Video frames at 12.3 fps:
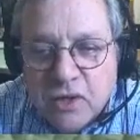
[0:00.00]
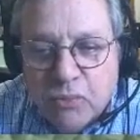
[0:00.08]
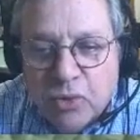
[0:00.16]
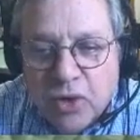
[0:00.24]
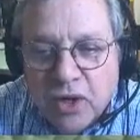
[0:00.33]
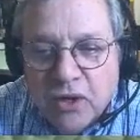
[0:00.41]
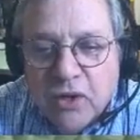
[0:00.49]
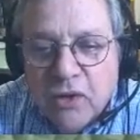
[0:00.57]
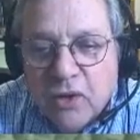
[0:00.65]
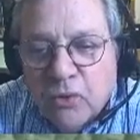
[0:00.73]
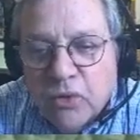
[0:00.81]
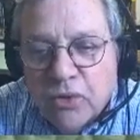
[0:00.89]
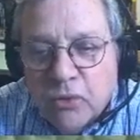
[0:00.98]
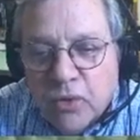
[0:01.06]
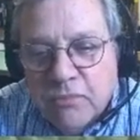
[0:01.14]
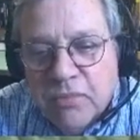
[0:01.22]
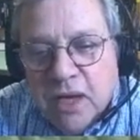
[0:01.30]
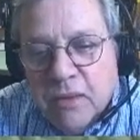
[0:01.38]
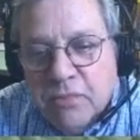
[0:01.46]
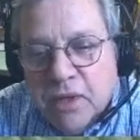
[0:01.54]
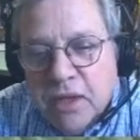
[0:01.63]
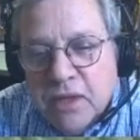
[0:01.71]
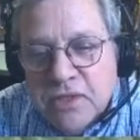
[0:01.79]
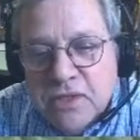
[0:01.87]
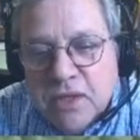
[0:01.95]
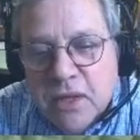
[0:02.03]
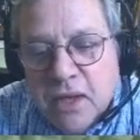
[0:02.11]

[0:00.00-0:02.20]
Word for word: the boiler where the red piping is.